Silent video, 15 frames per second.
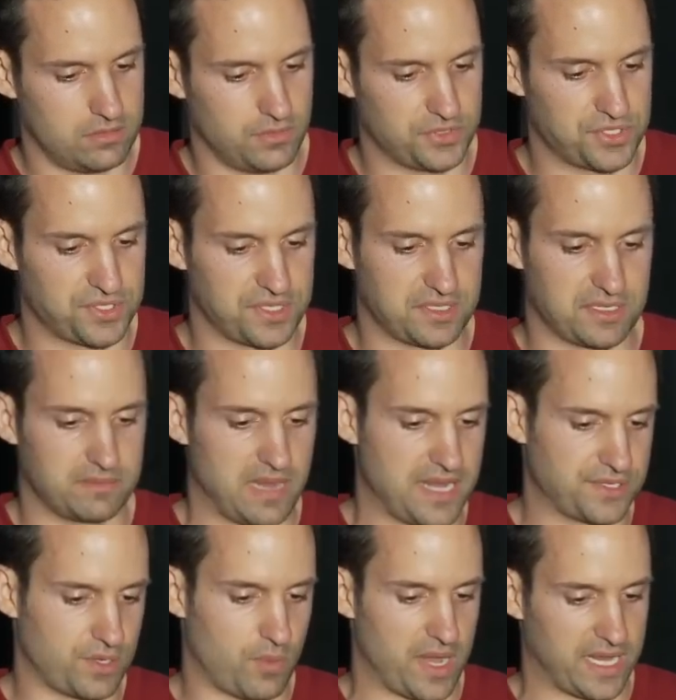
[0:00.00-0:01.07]
which is just an
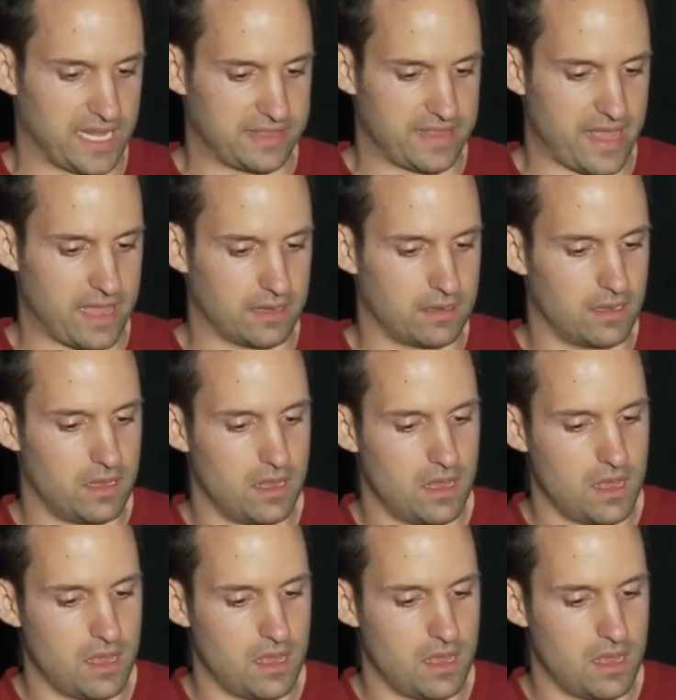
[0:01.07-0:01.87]
easier way to get that.